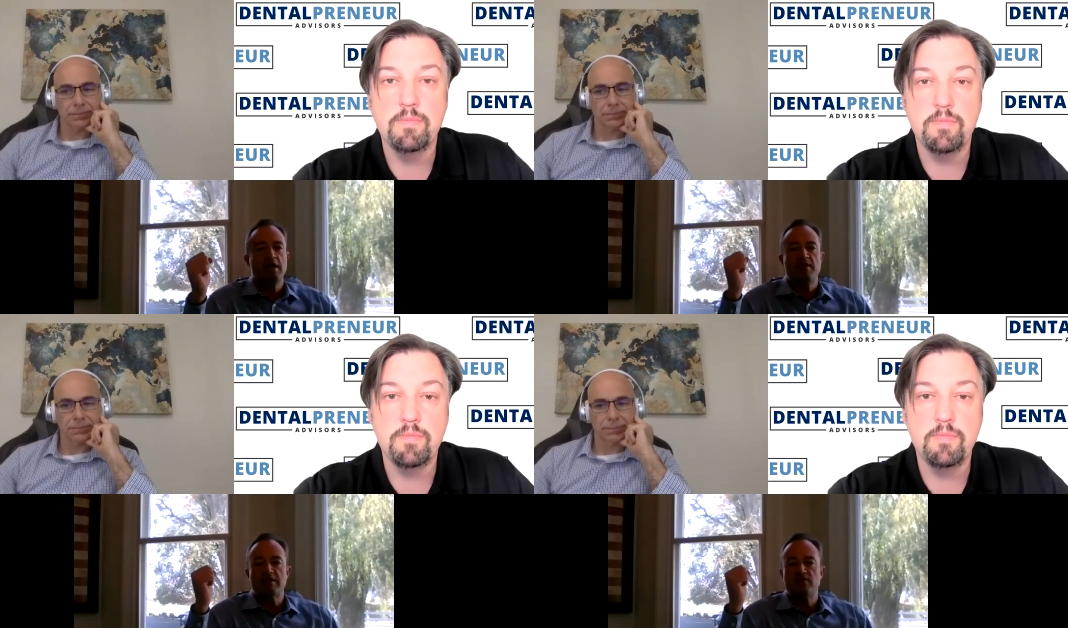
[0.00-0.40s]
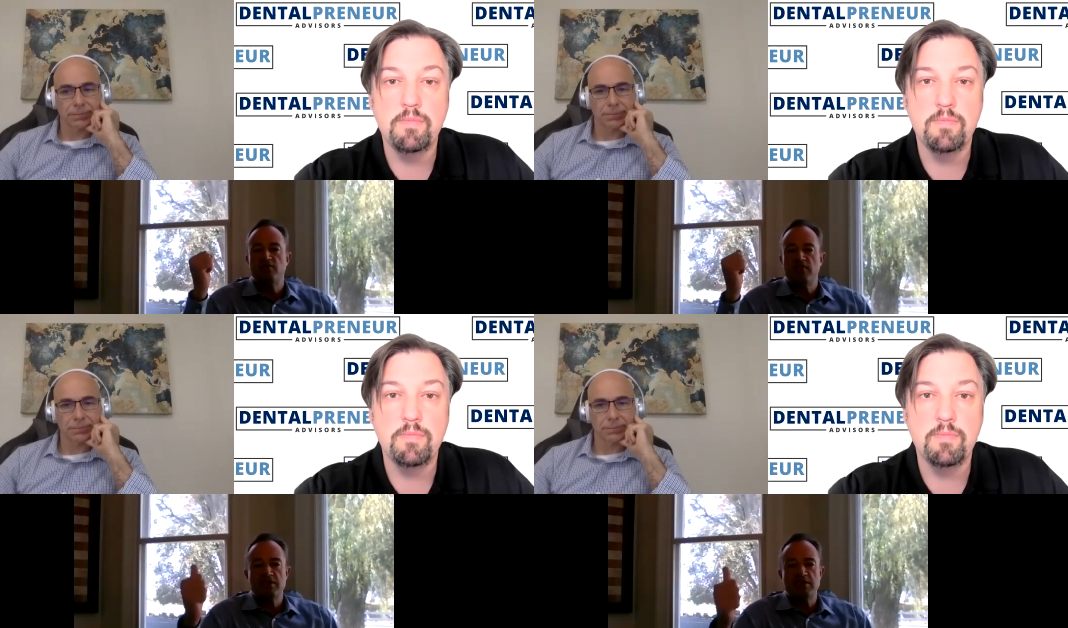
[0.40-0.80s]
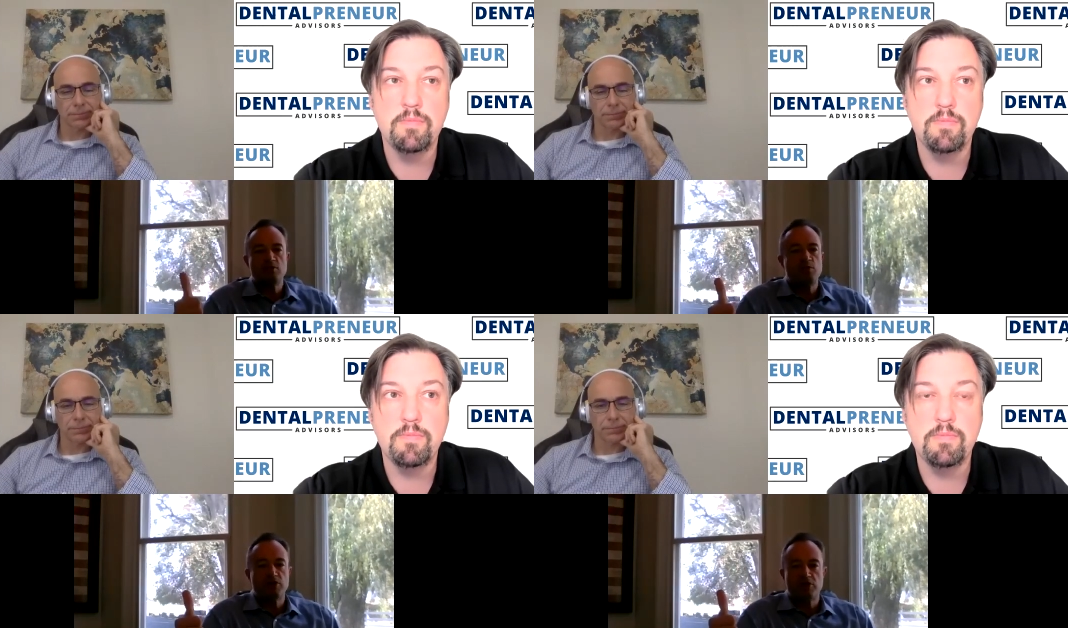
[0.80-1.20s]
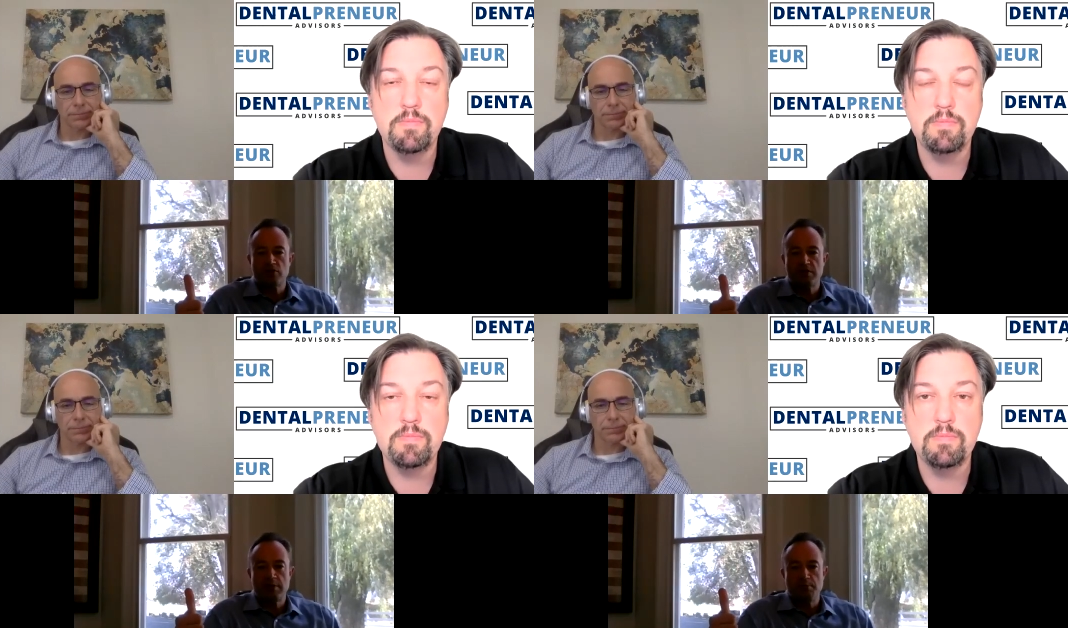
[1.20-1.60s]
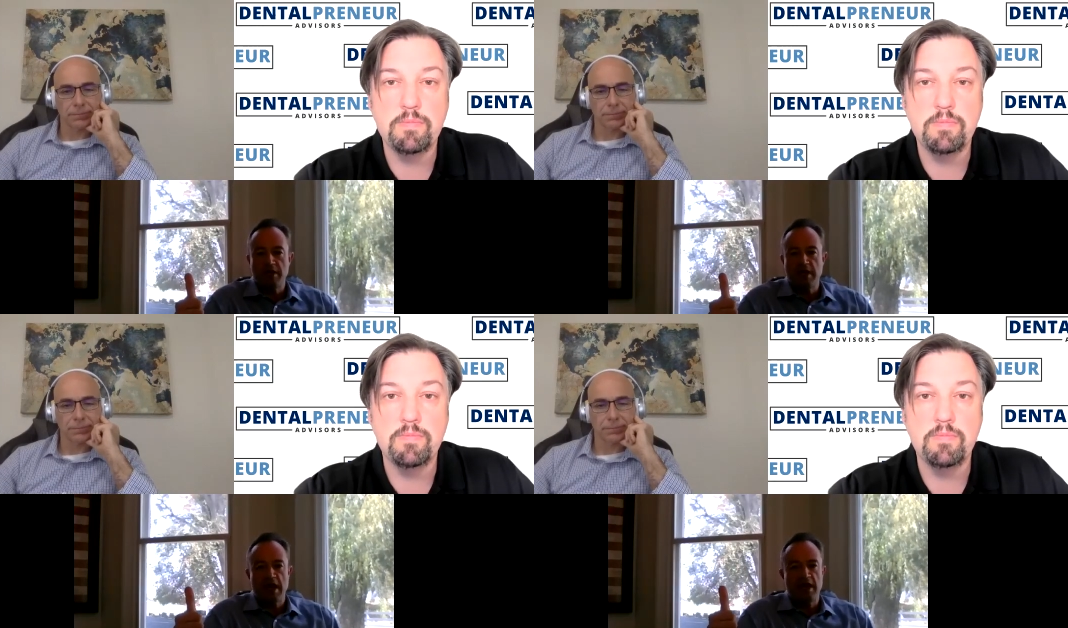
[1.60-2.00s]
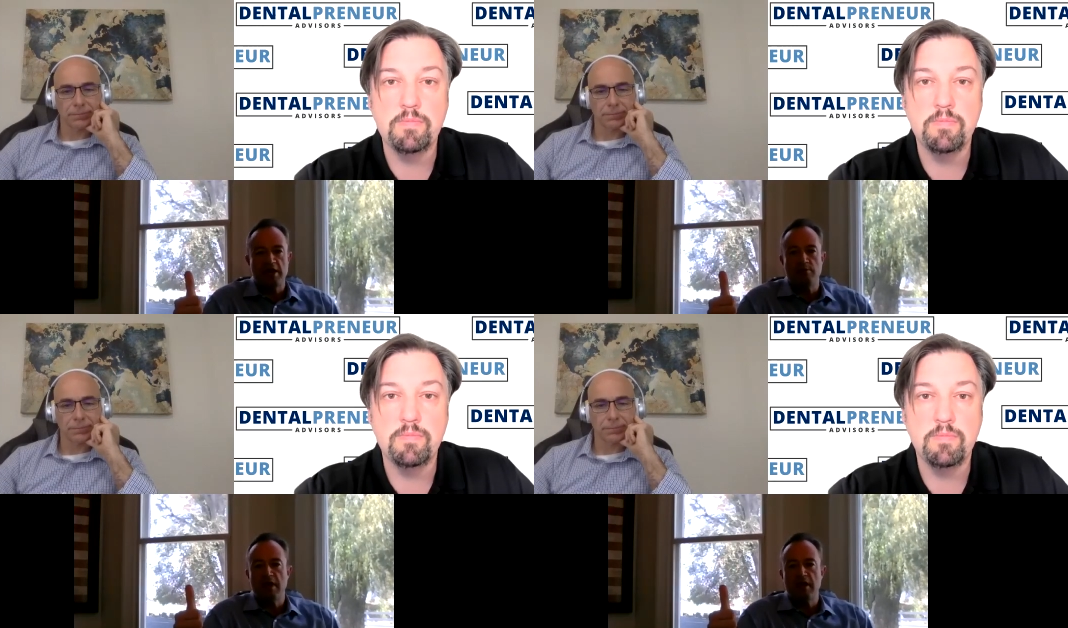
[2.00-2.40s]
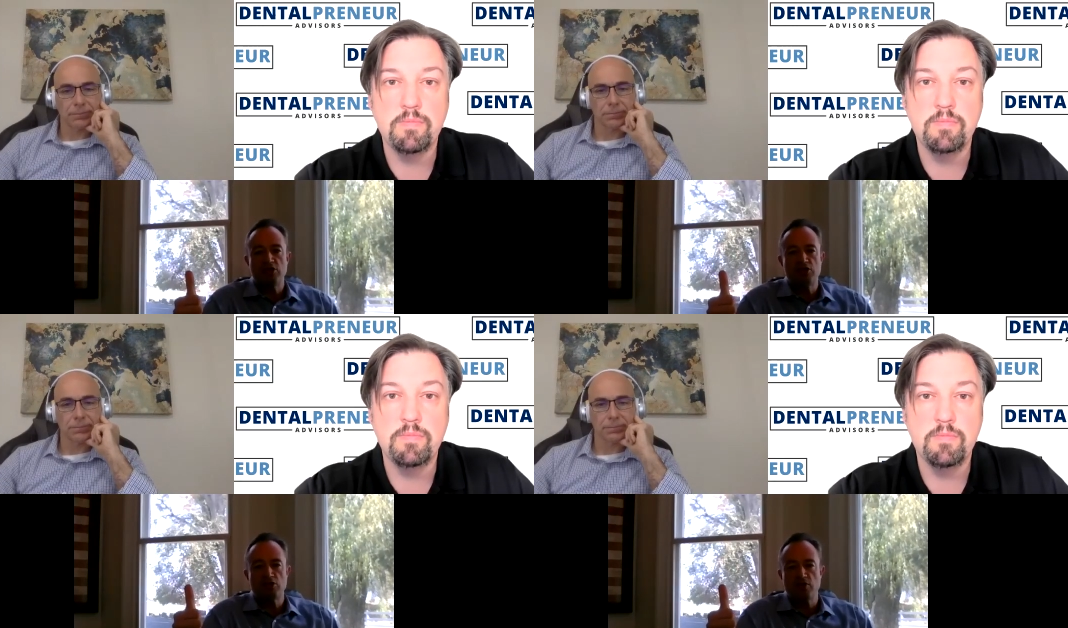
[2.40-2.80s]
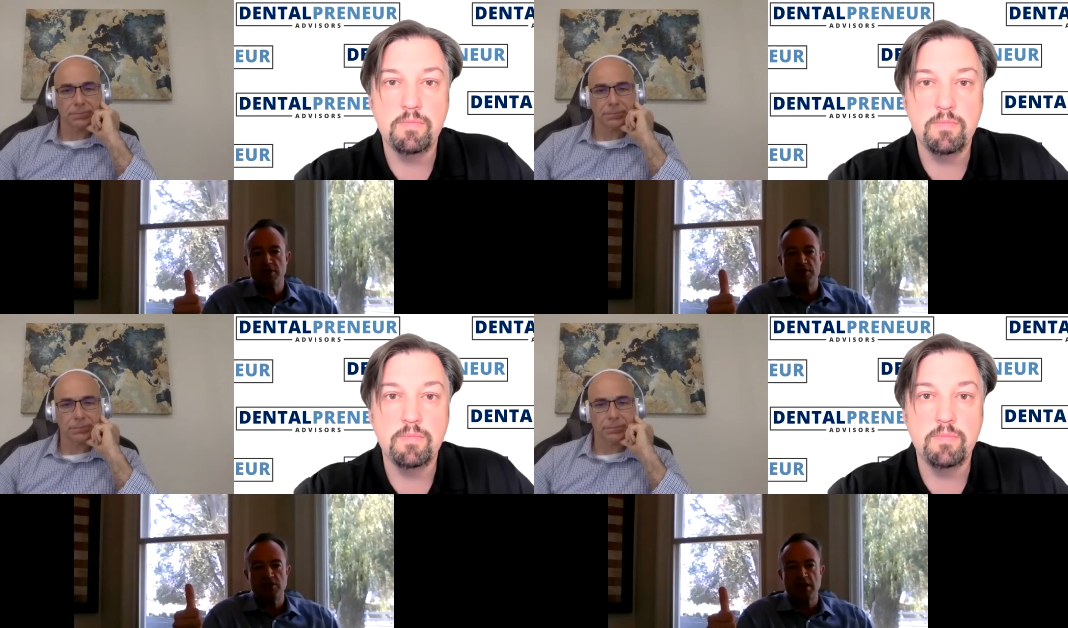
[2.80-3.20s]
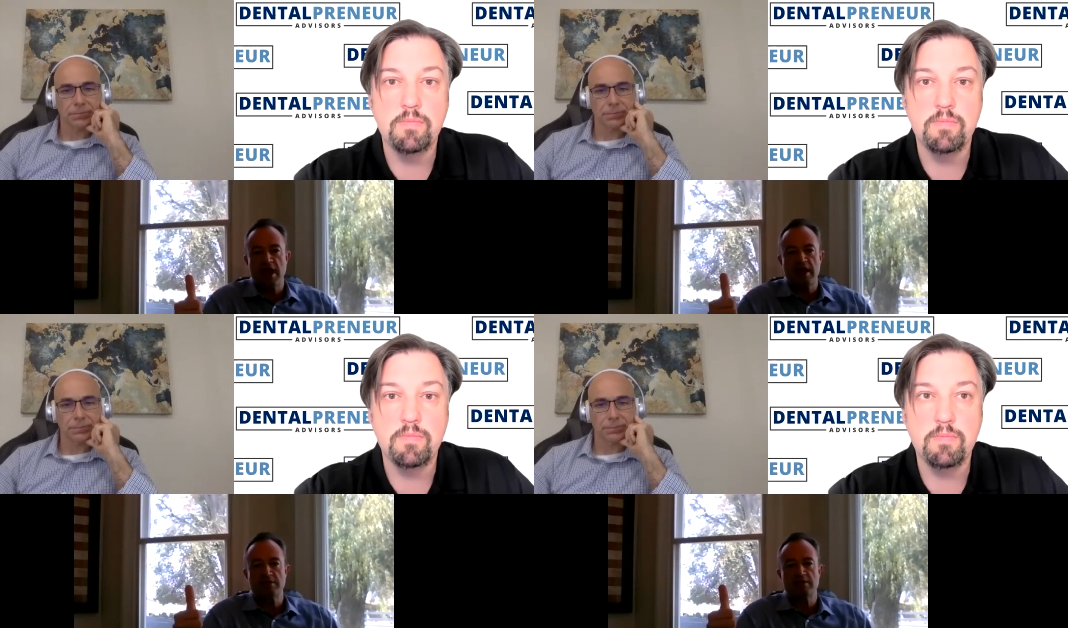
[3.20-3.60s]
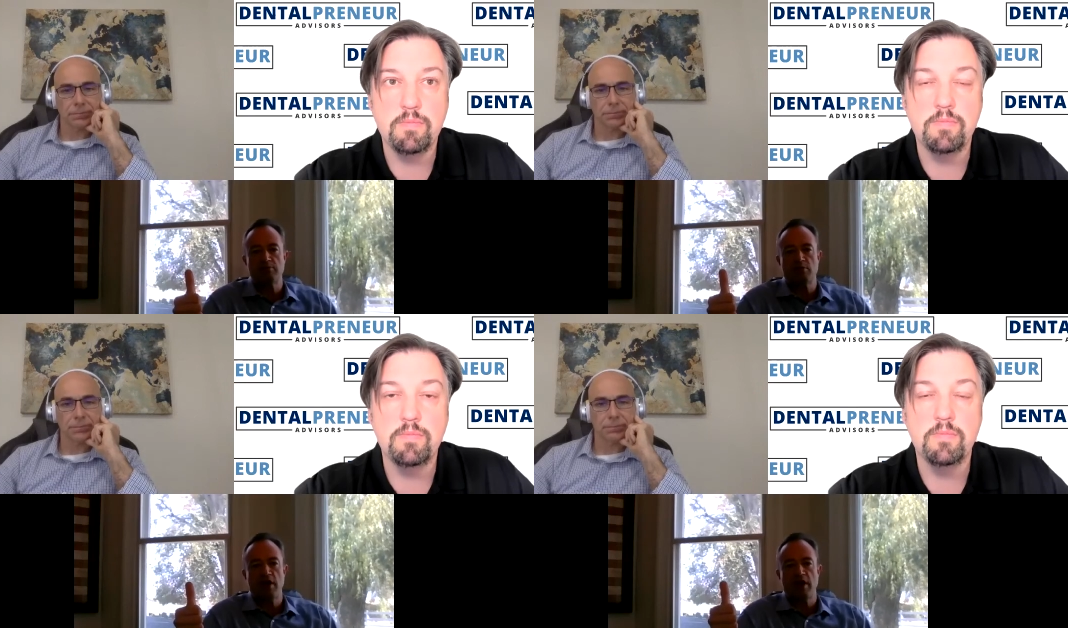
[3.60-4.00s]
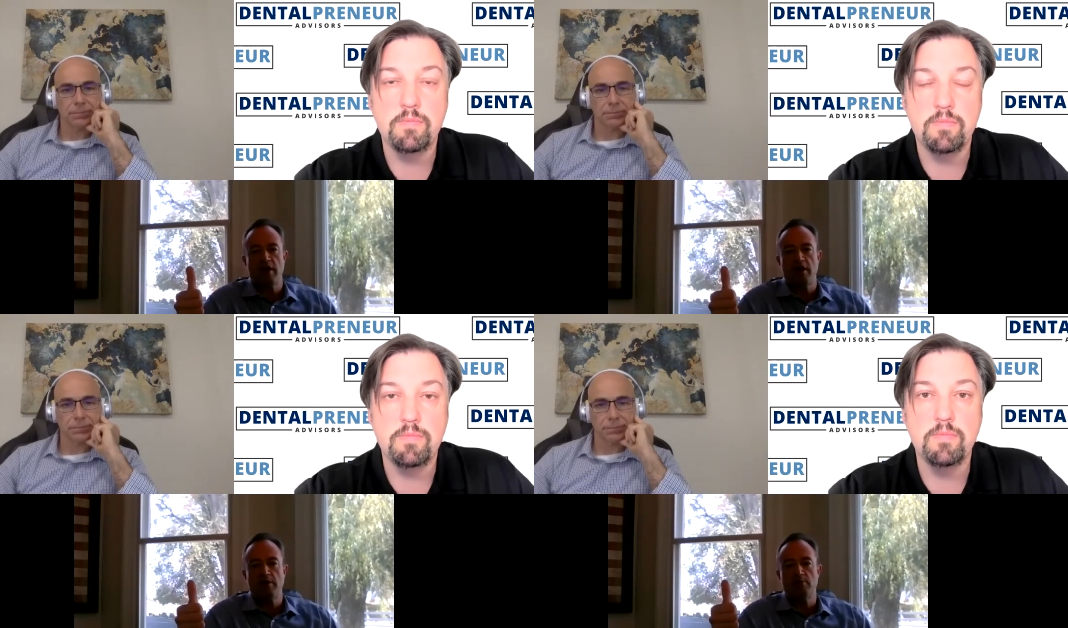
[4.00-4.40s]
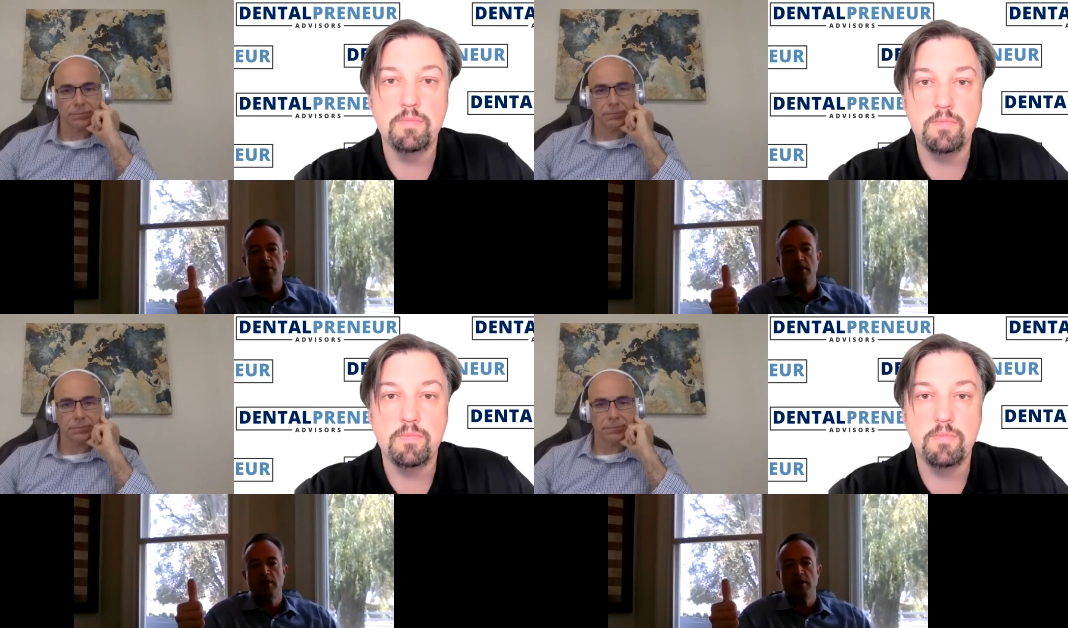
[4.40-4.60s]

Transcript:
Speaker 1: That's visiting with their C P A and making sure that their tax, um,